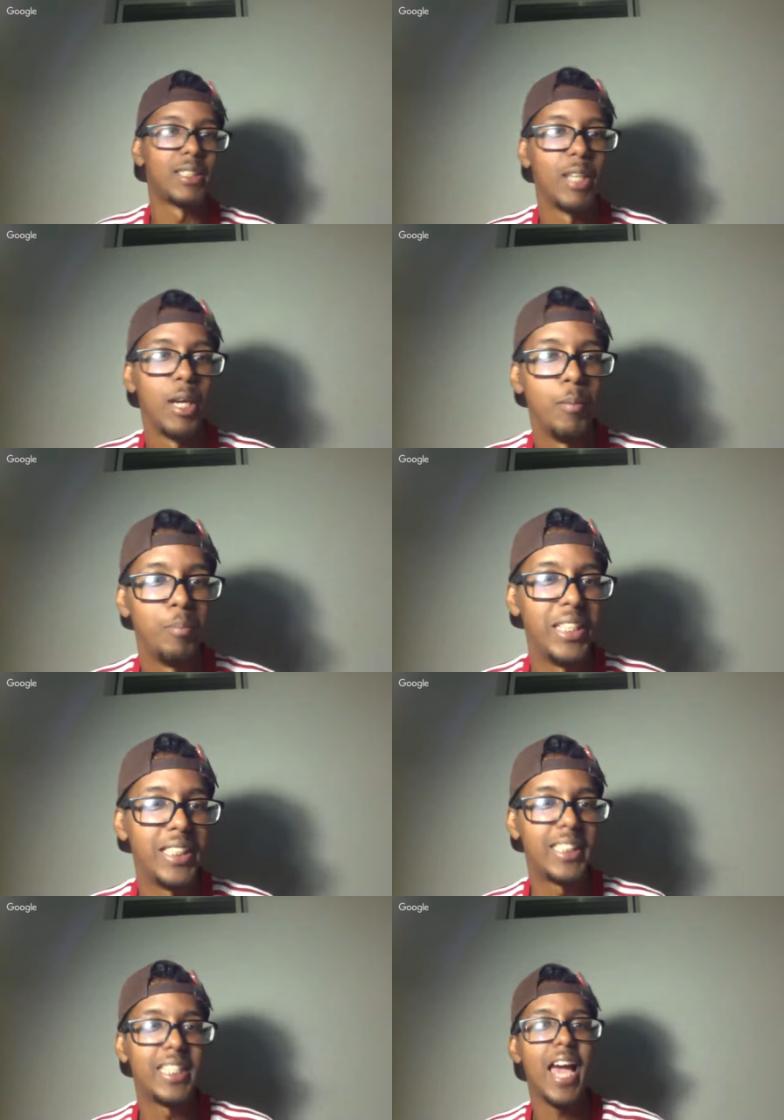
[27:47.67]

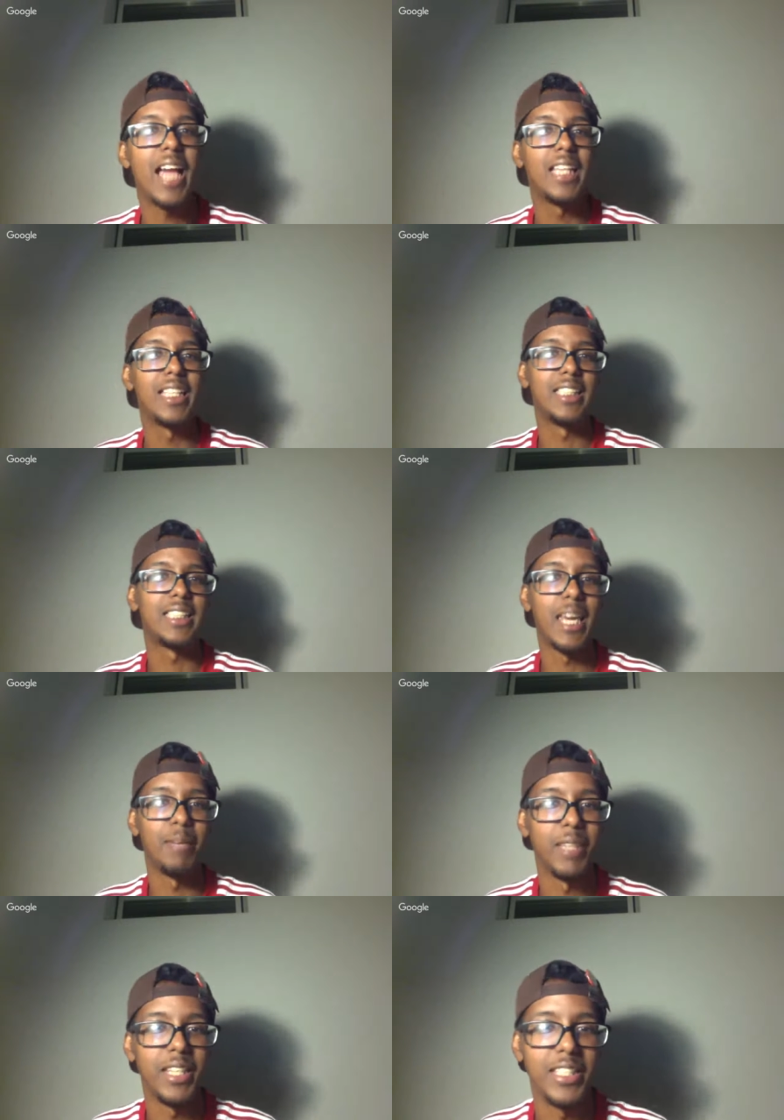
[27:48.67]
bestiality type ish.